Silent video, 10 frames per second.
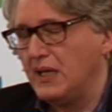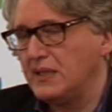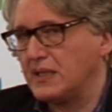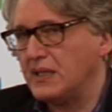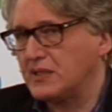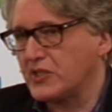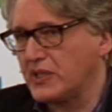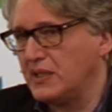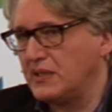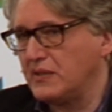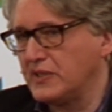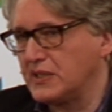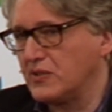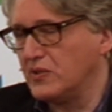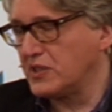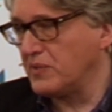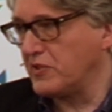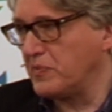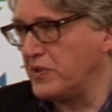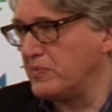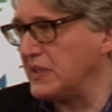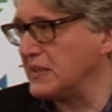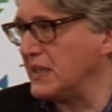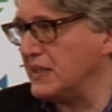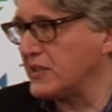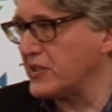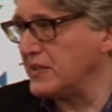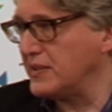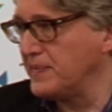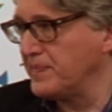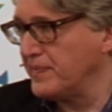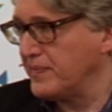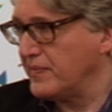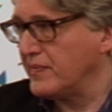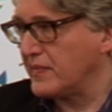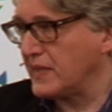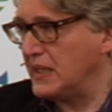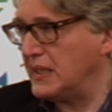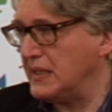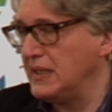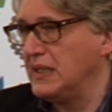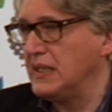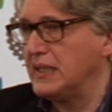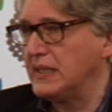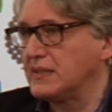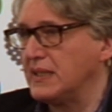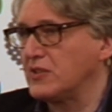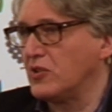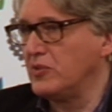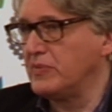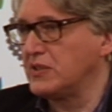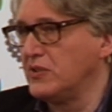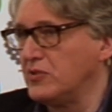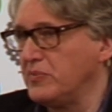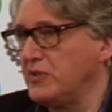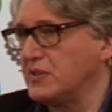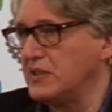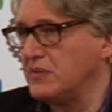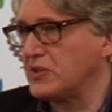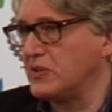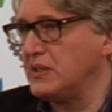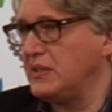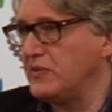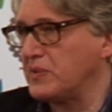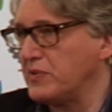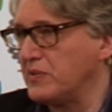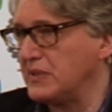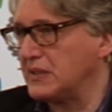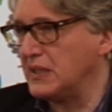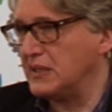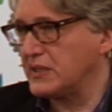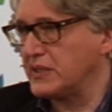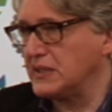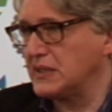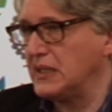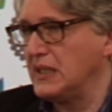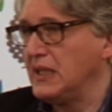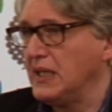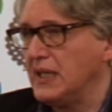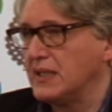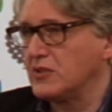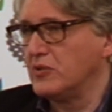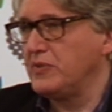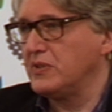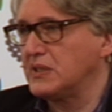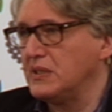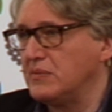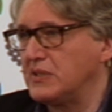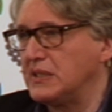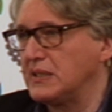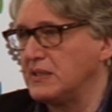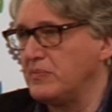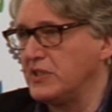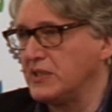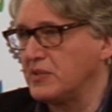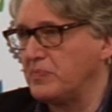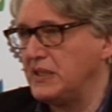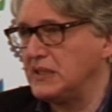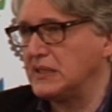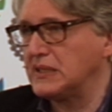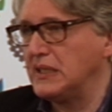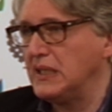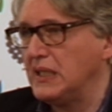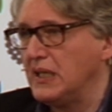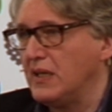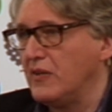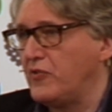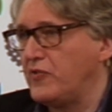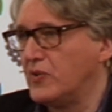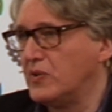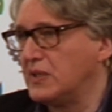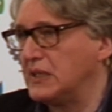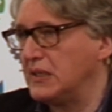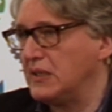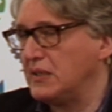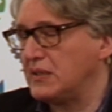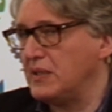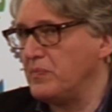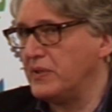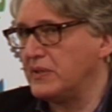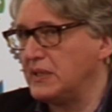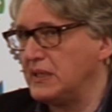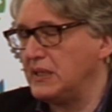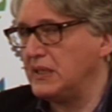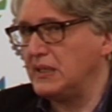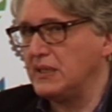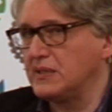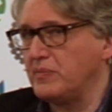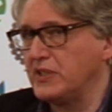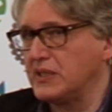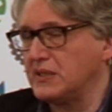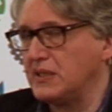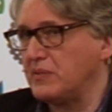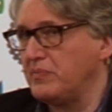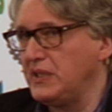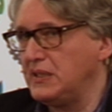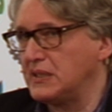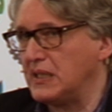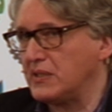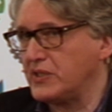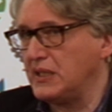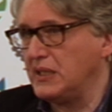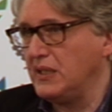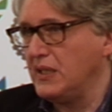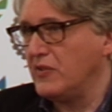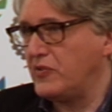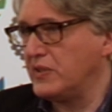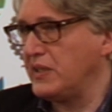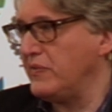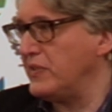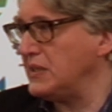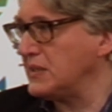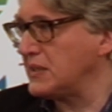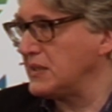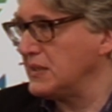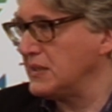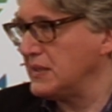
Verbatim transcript: It's associated with the concept of permanent collection. Yeah. Yeah? There's almost no museums today with permanent collections. So museums is exhibition spaces for temporary exhibitions. That means actually for events.